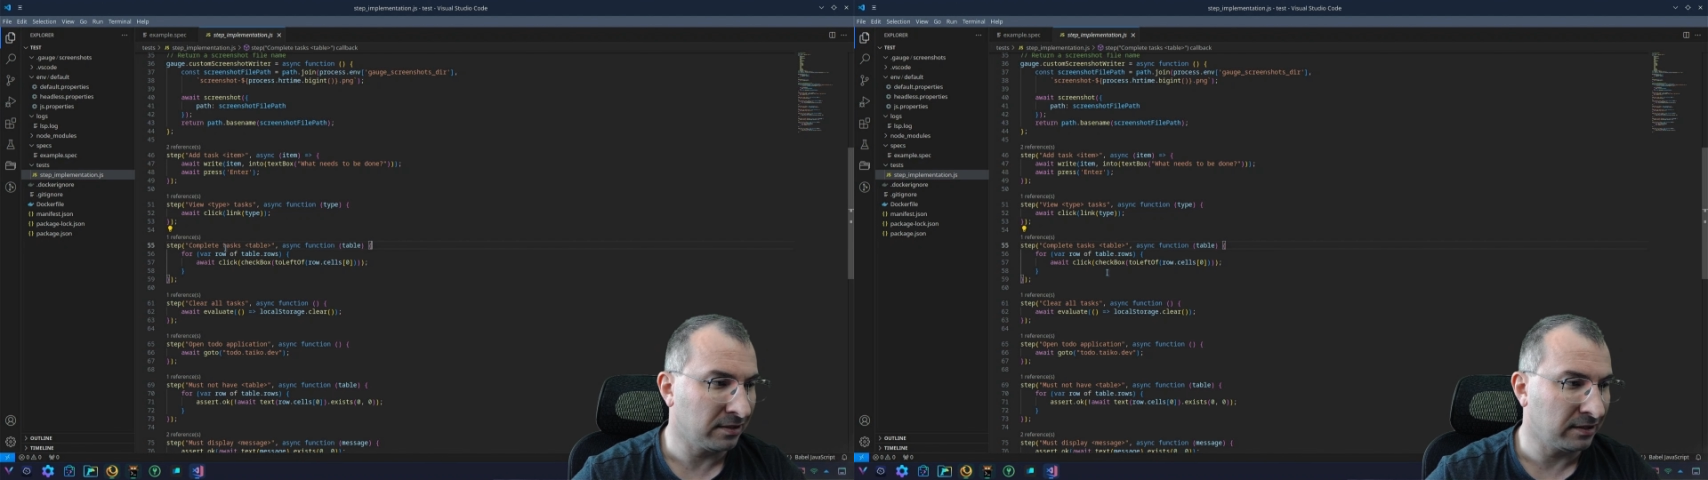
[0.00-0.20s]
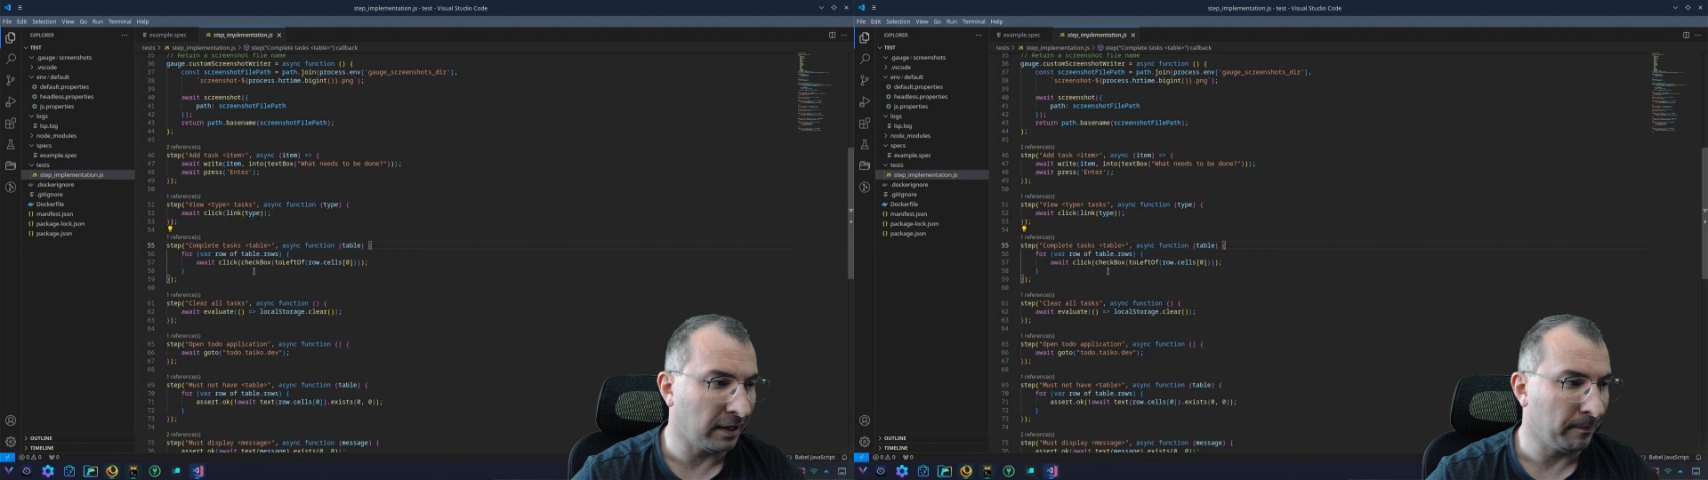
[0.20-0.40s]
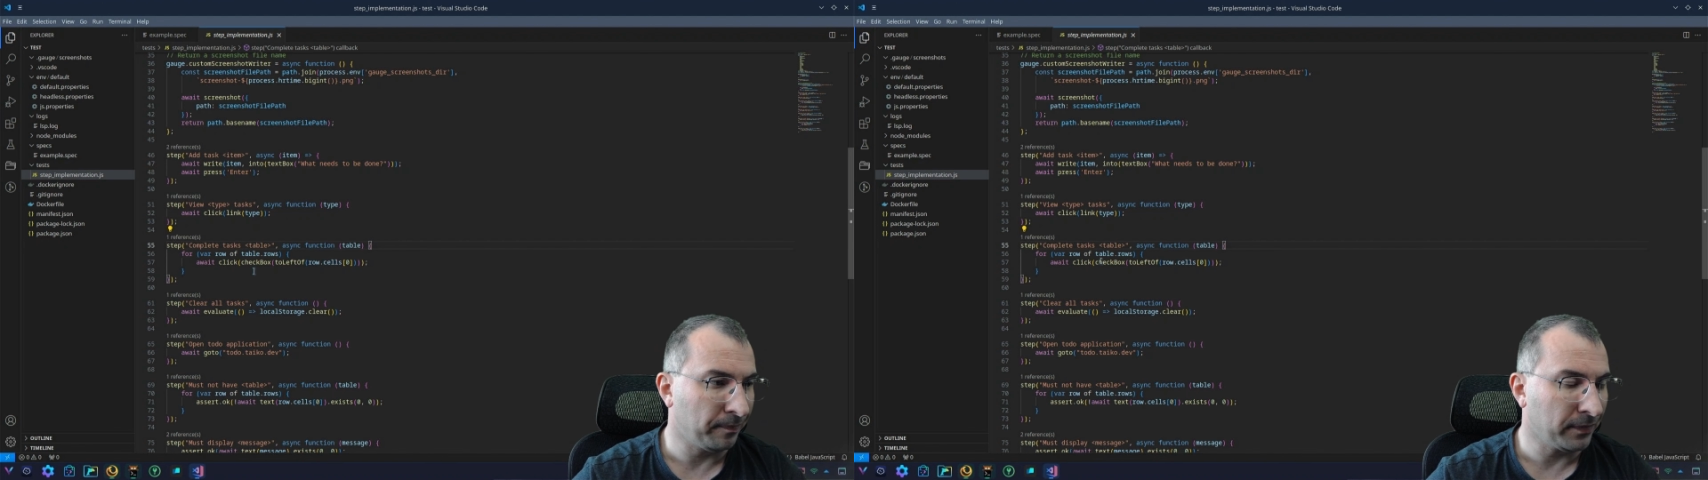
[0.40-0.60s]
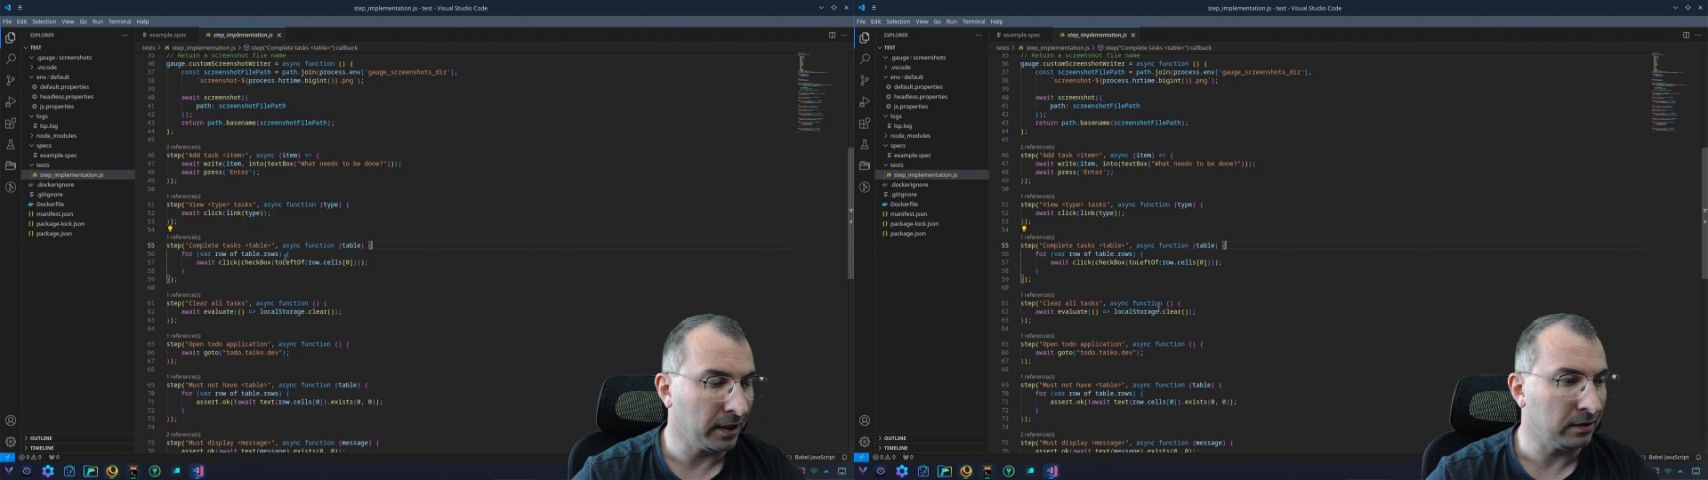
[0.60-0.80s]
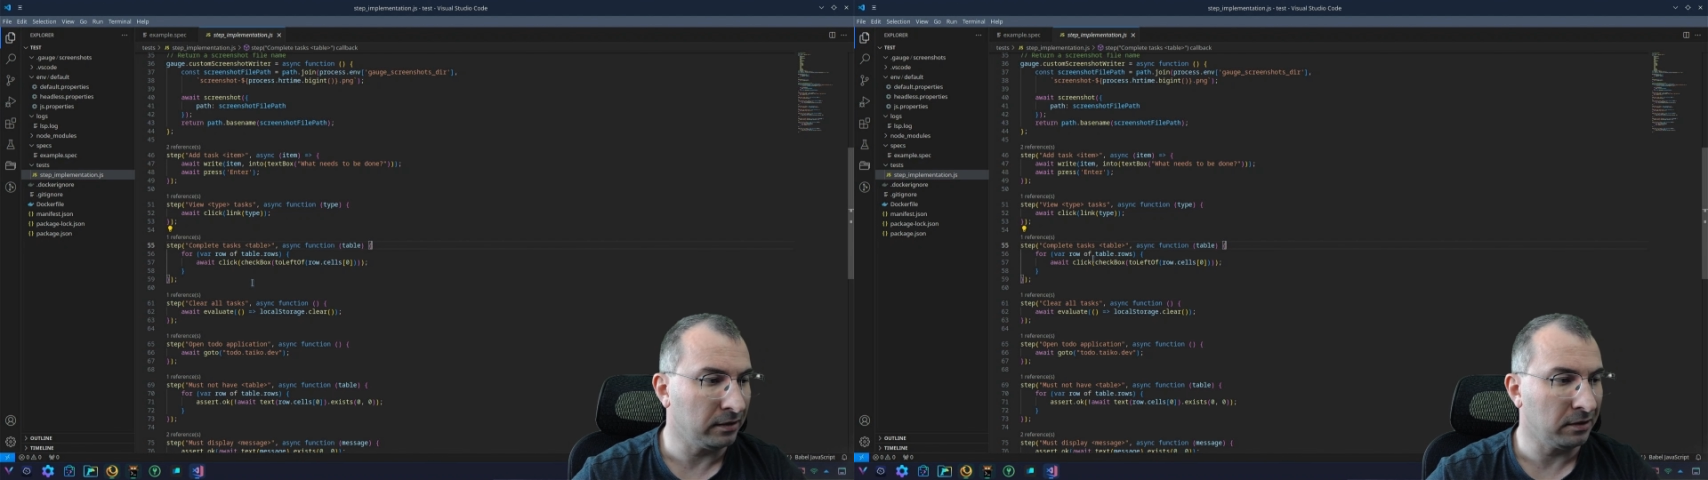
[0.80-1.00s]
step,
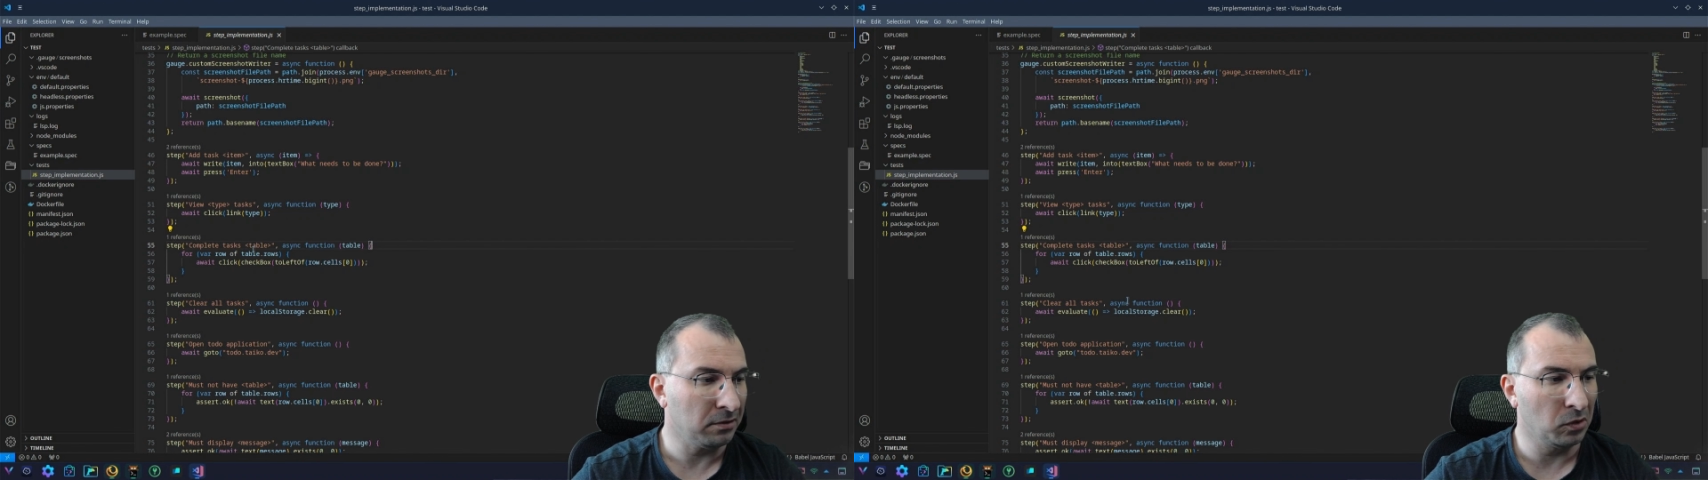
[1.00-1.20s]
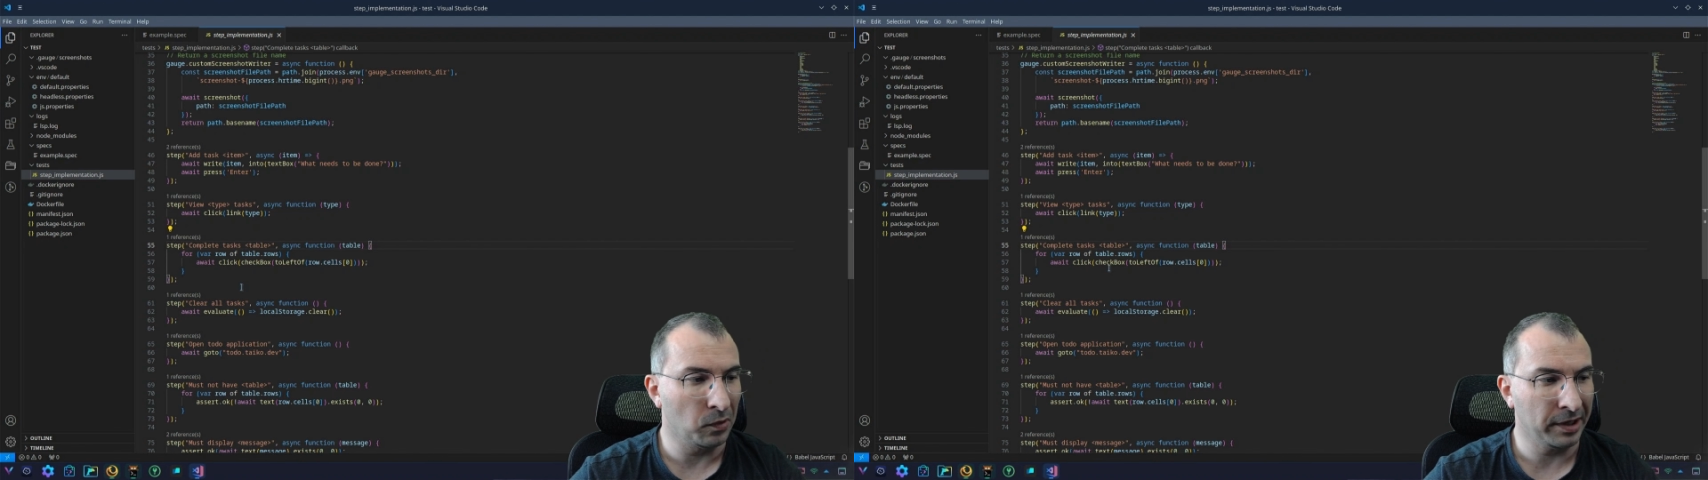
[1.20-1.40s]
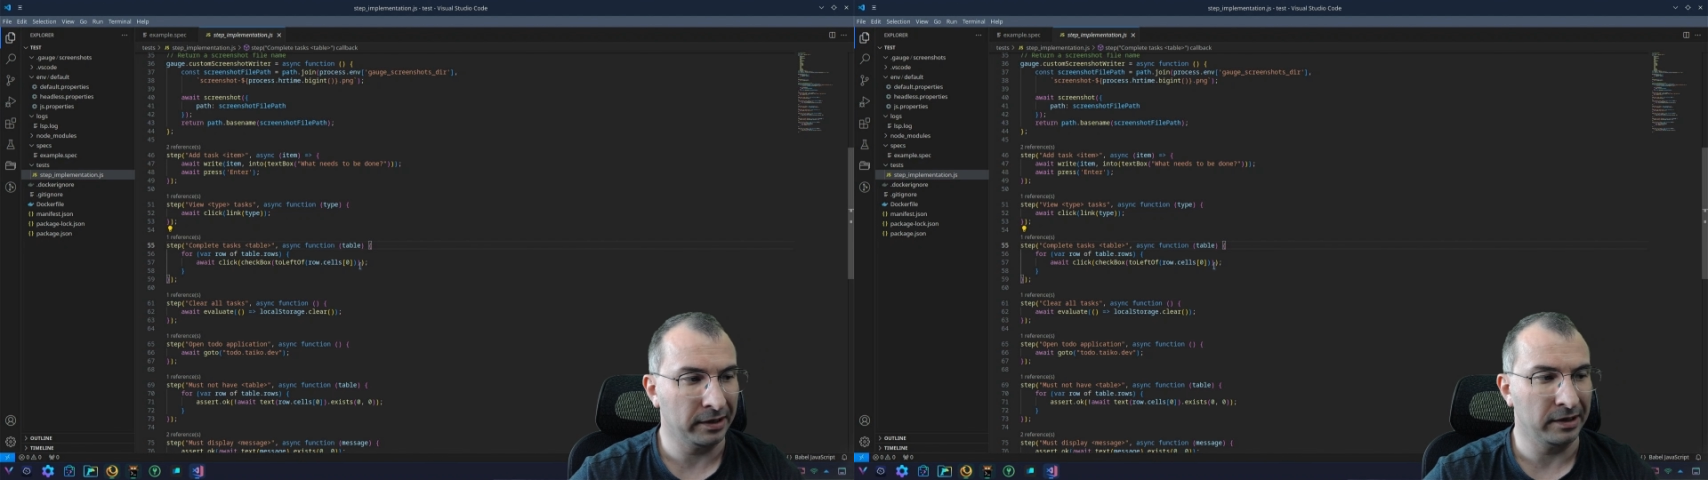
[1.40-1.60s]
and it is doing